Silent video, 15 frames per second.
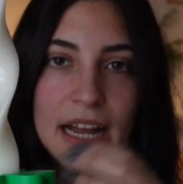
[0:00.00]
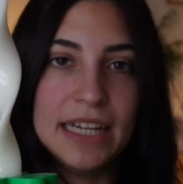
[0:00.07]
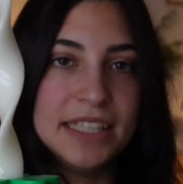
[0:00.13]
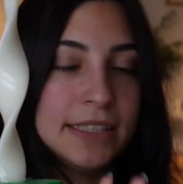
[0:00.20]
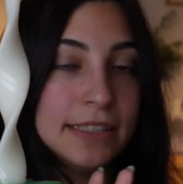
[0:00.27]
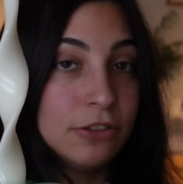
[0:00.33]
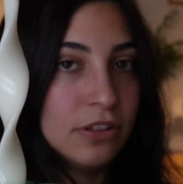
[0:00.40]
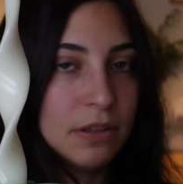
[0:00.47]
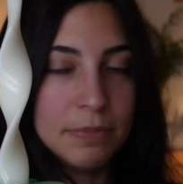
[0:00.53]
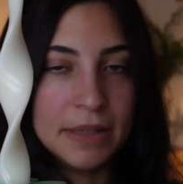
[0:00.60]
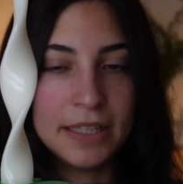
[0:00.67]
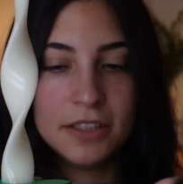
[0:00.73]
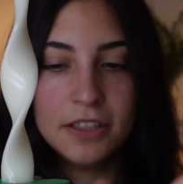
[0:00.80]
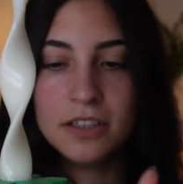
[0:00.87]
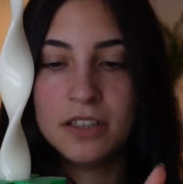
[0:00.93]
I sent it to the
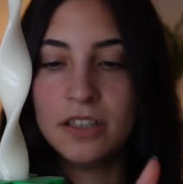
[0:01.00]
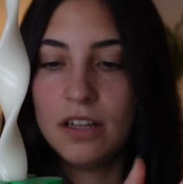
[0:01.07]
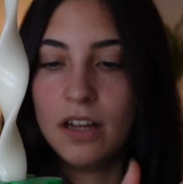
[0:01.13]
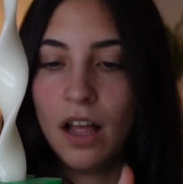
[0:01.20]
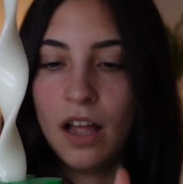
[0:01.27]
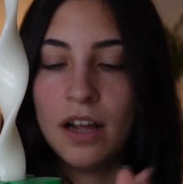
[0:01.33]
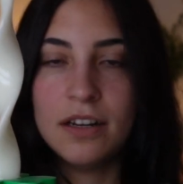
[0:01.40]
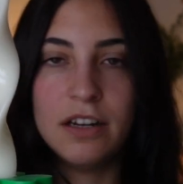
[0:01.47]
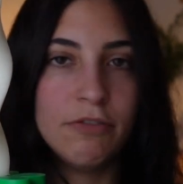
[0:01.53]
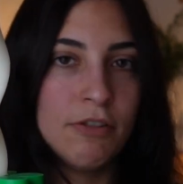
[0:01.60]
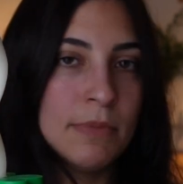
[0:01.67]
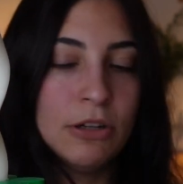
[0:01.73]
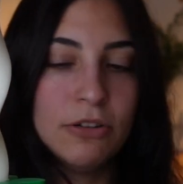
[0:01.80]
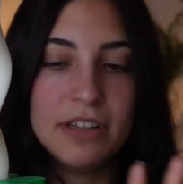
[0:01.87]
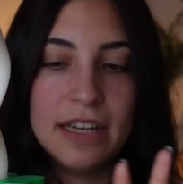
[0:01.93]
printer, and a few
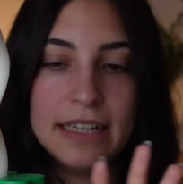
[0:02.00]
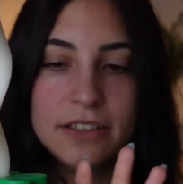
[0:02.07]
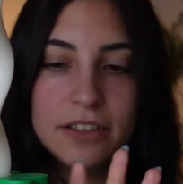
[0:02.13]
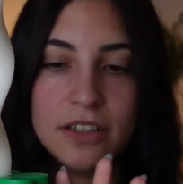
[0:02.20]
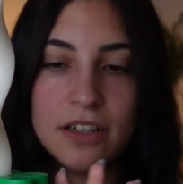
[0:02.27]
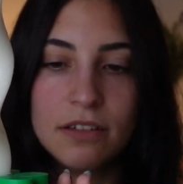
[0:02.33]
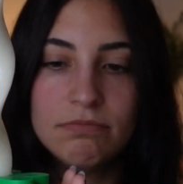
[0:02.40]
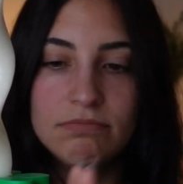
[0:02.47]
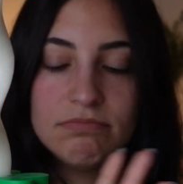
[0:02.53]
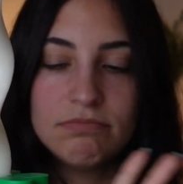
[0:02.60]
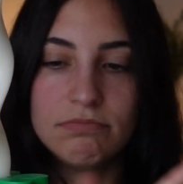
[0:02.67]
minutes later,